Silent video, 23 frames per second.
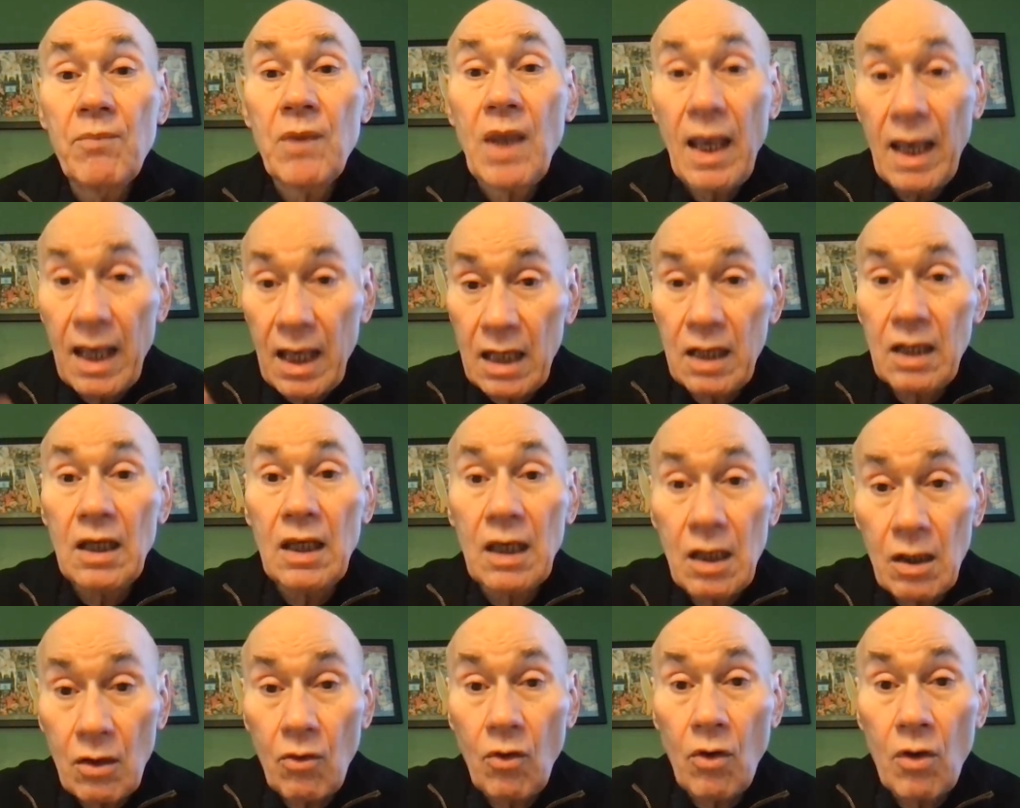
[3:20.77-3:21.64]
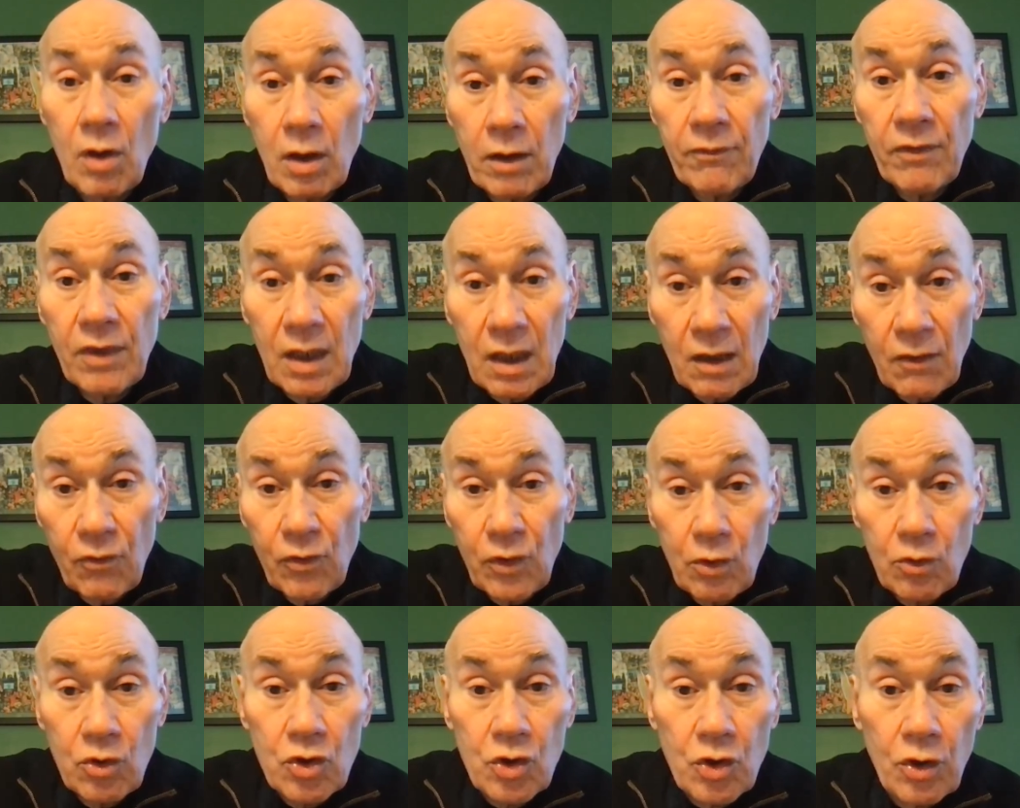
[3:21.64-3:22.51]
and in all of the
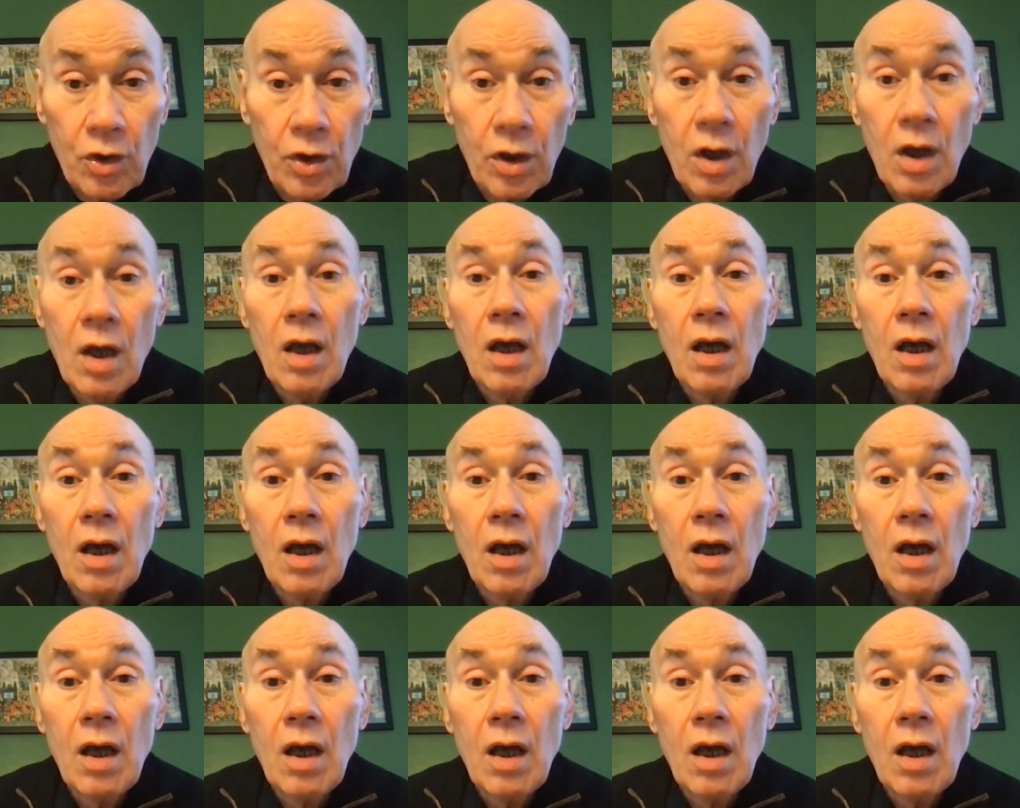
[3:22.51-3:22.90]
future